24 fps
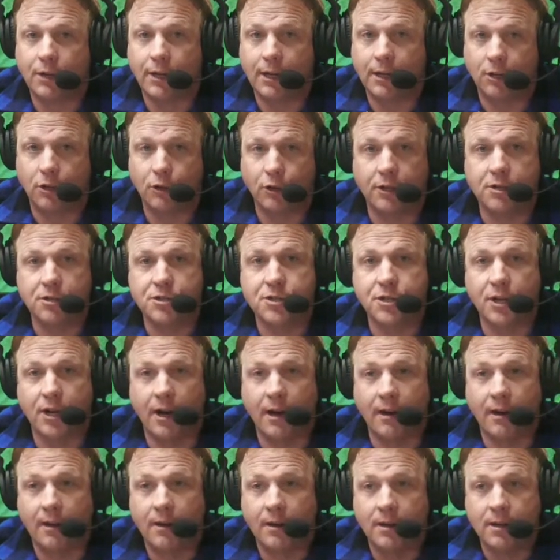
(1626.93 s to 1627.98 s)
we'll get a good
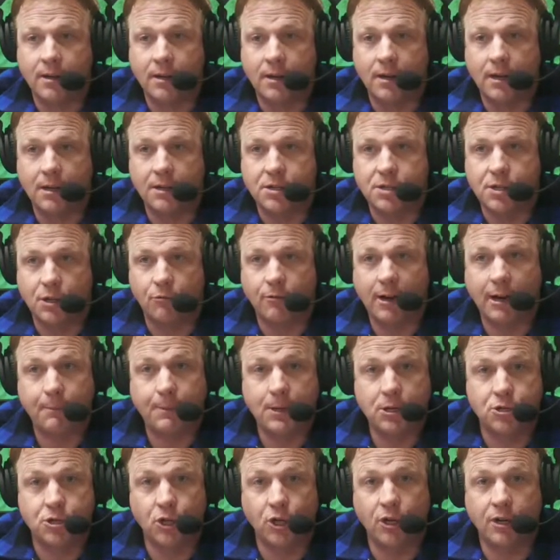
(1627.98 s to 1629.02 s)
insight into the
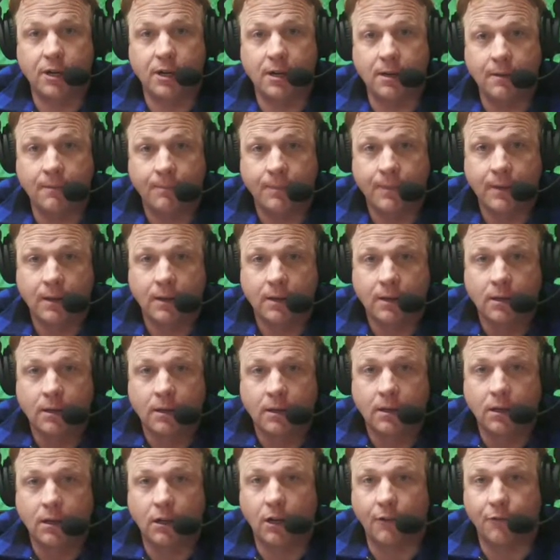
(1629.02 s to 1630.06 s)
rugby journey
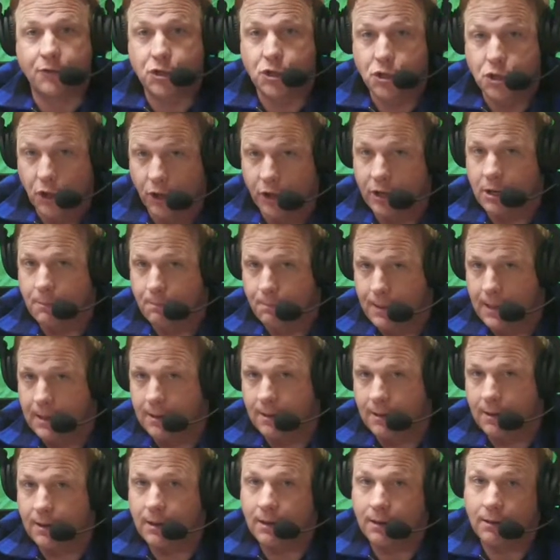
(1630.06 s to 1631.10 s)
of Johnny
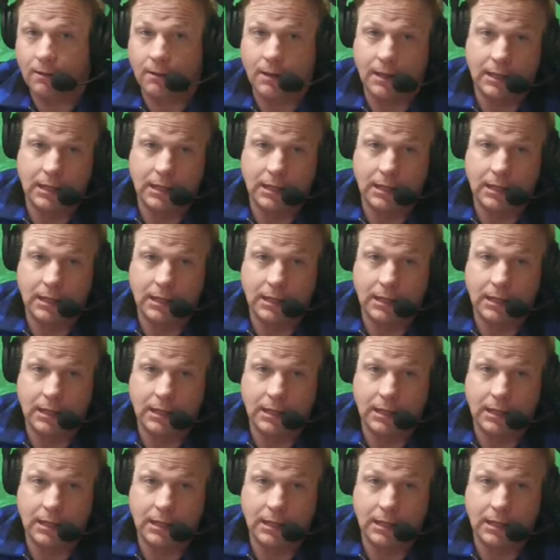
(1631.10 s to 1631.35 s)
Bentley.